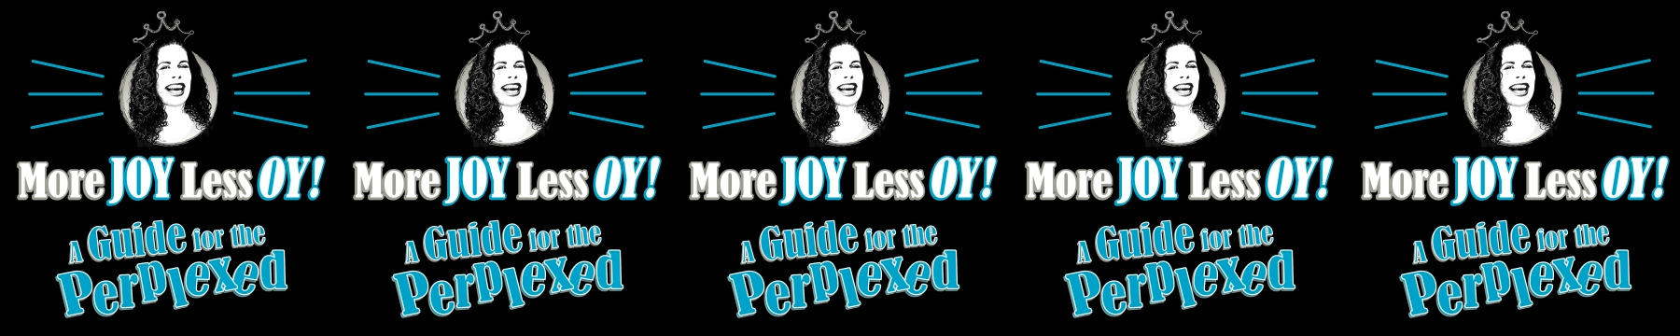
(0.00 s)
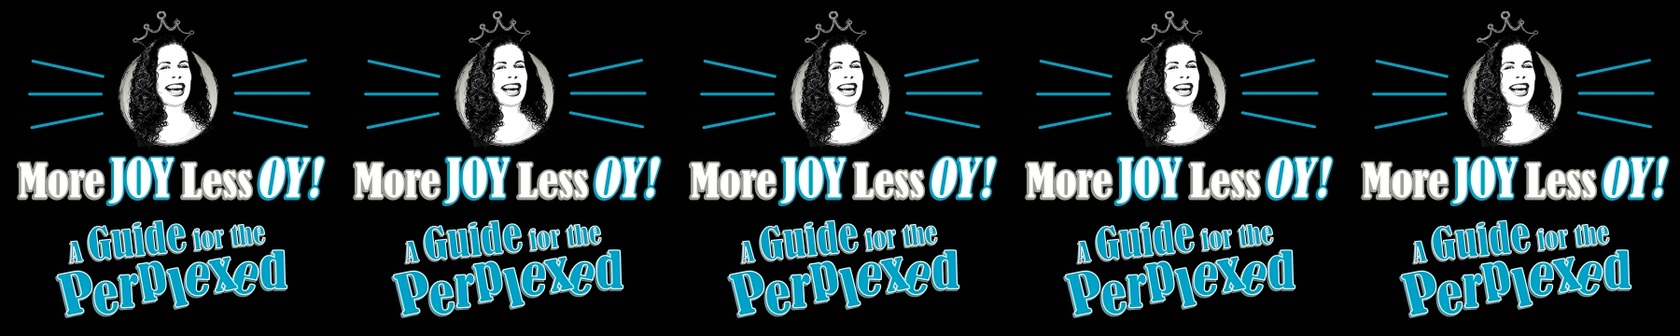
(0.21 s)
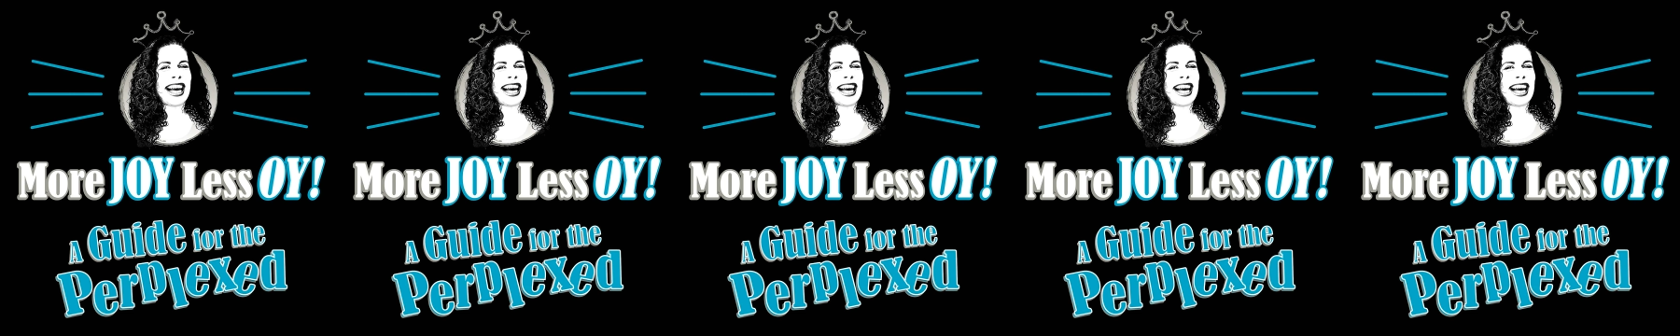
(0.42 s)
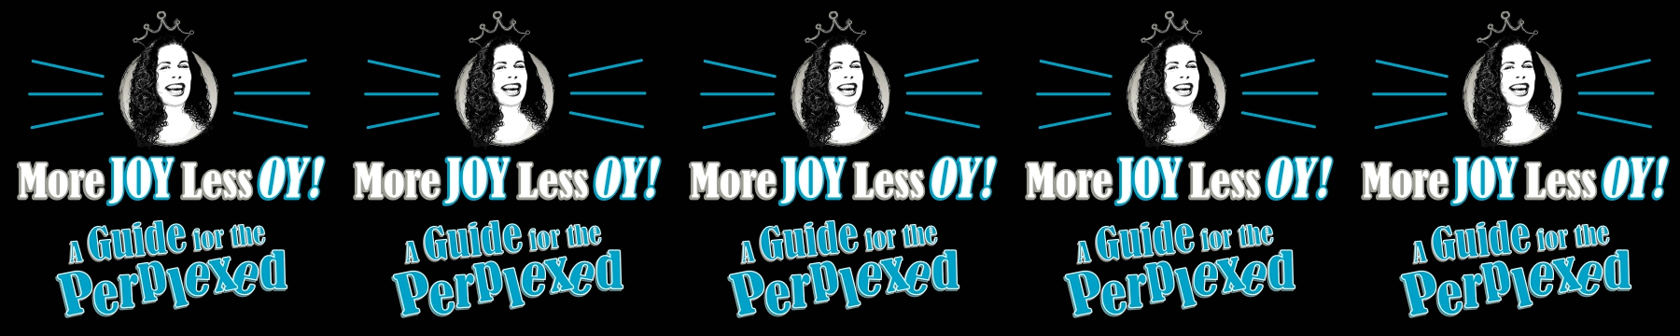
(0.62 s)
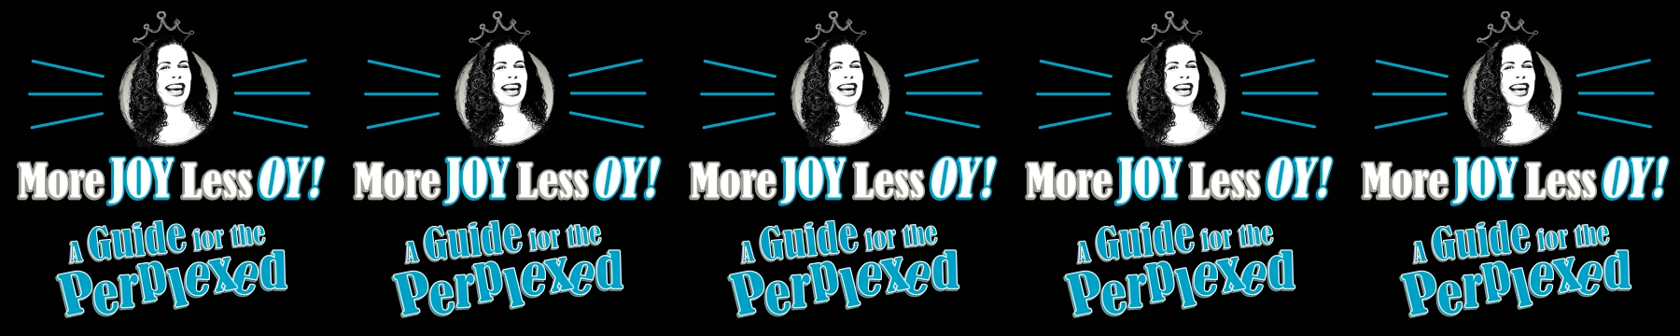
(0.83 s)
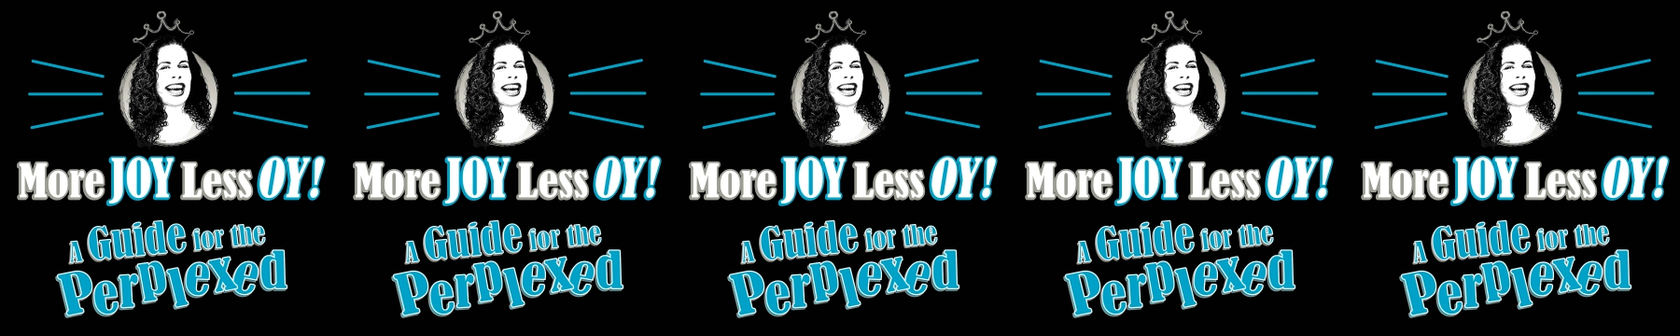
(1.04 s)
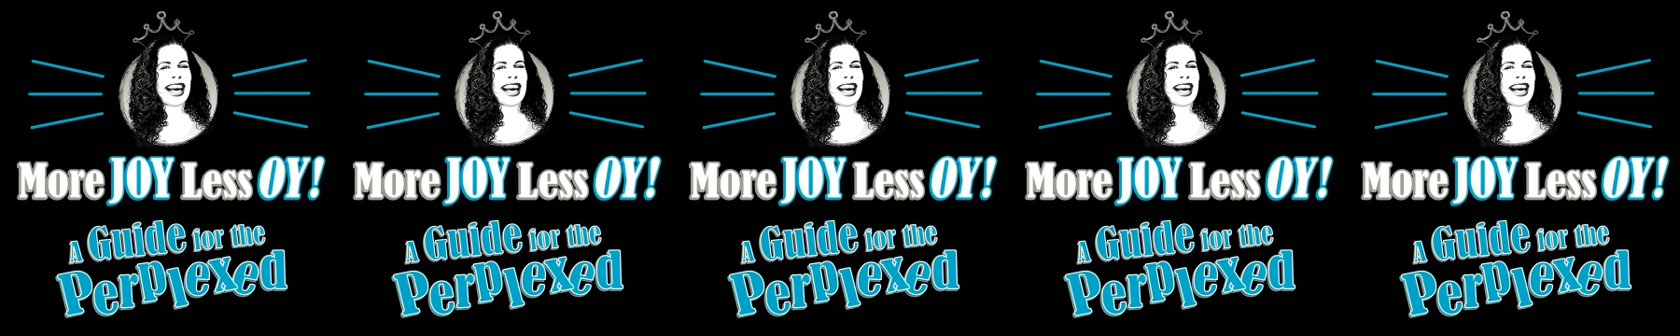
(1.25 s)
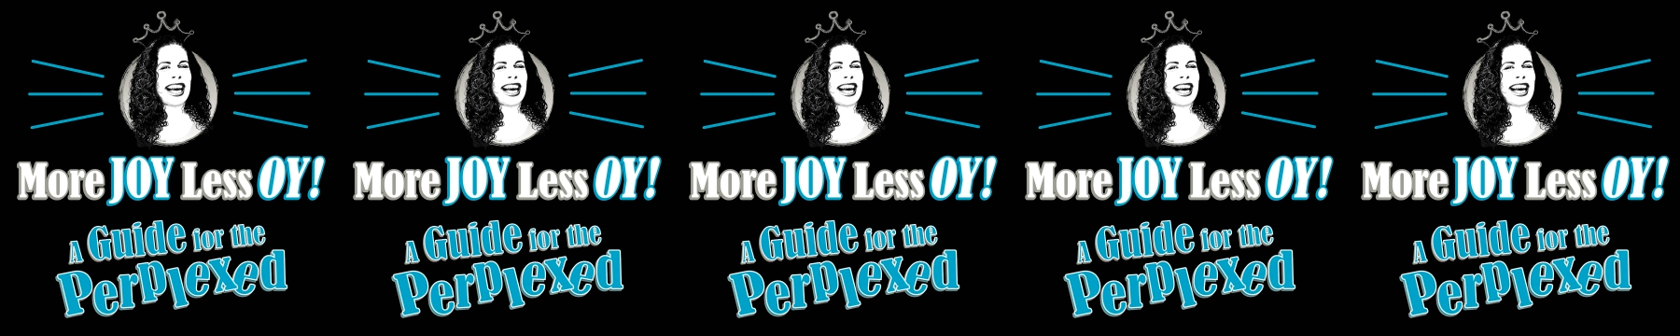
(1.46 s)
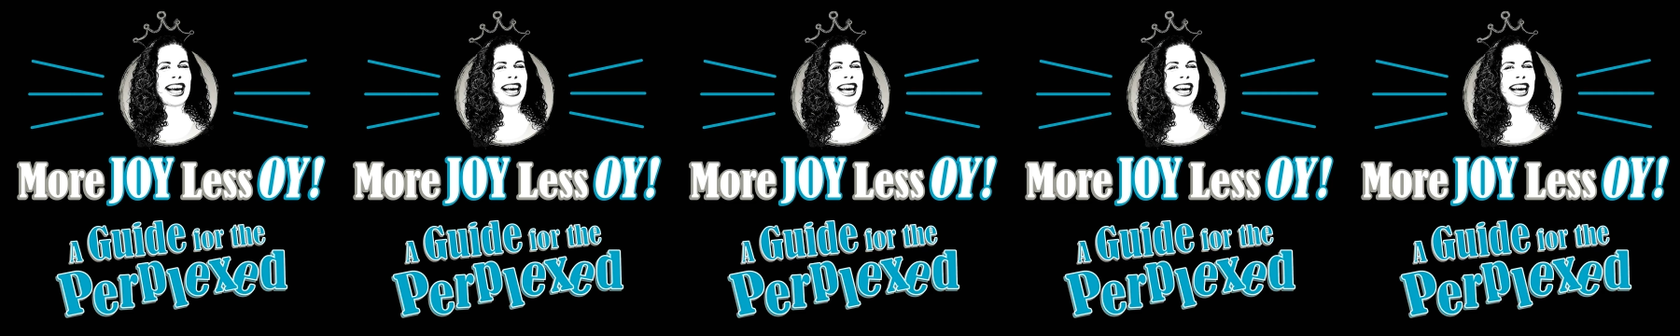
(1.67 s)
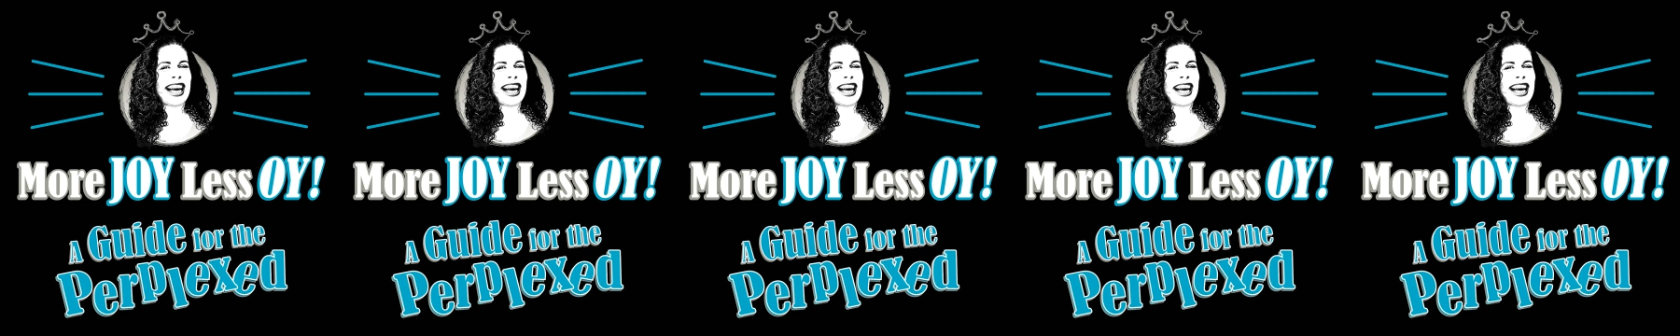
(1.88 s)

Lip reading: Squeeze your glutes